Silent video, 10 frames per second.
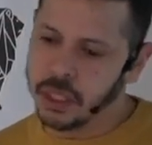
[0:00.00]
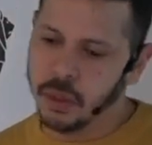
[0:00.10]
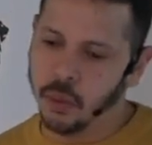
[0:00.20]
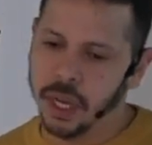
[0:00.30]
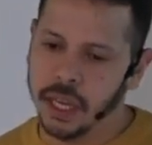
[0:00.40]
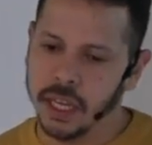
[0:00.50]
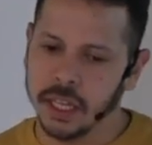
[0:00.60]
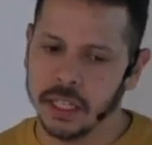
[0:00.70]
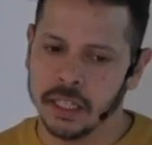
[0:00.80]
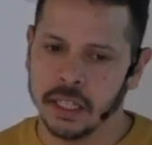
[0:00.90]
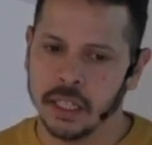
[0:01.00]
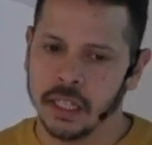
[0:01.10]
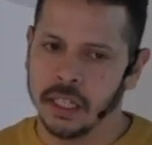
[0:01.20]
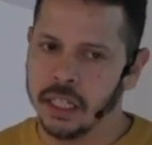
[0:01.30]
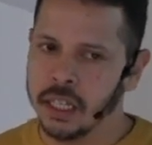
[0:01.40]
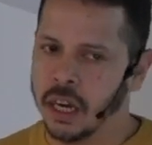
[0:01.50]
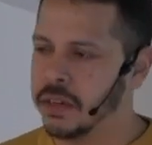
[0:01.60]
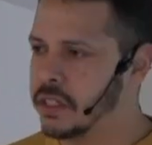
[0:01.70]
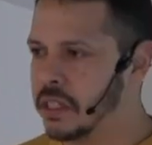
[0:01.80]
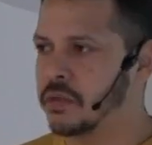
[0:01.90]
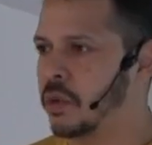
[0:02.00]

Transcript: when I was just